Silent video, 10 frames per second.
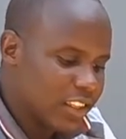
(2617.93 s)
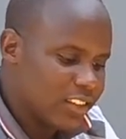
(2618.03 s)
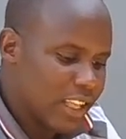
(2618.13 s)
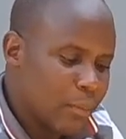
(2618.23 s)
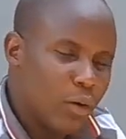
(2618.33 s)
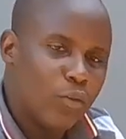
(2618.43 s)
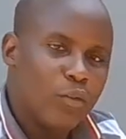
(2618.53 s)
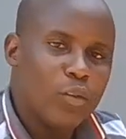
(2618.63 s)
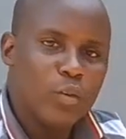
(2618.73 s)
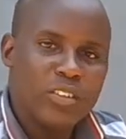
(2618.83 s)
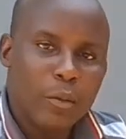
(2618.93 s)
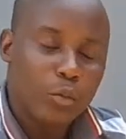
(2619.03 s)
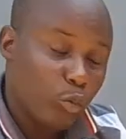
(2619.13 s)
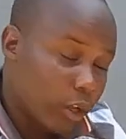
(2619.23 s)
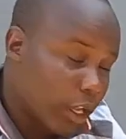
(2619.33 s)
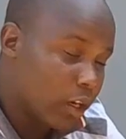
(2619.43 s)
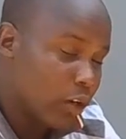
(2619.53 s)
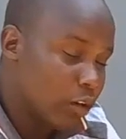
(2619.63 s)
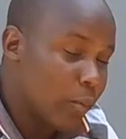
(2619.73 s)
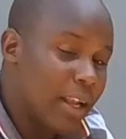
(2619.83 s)
this type of food which we are
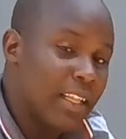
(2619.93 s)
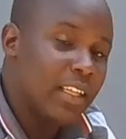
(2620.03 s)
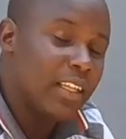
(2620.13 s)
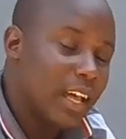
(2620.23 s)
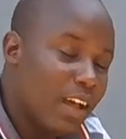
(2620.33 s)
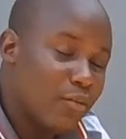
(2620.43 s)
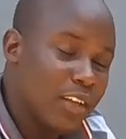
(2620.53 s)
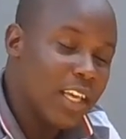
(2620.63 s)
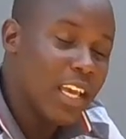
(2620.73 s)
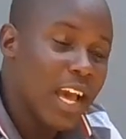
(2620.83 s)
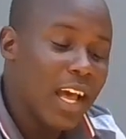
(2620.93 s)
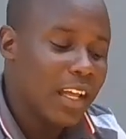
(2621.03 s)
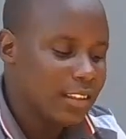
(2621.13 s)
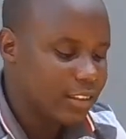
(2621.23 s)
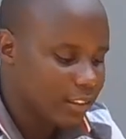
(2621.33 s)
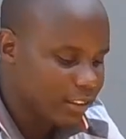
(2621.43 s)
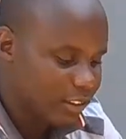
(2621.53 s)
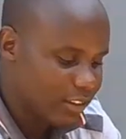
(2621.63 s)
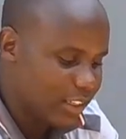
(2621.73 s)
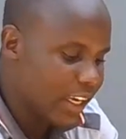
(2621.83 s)
normally having here.
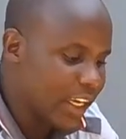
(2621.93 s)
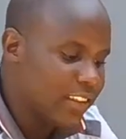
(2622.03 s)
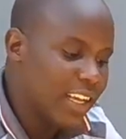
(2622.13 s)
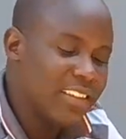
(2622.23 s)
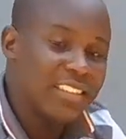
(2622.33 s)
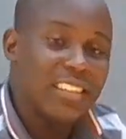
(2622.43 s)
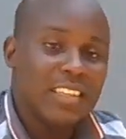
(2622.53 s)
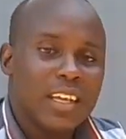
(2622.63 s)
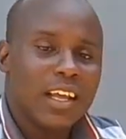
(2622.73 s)
Take a test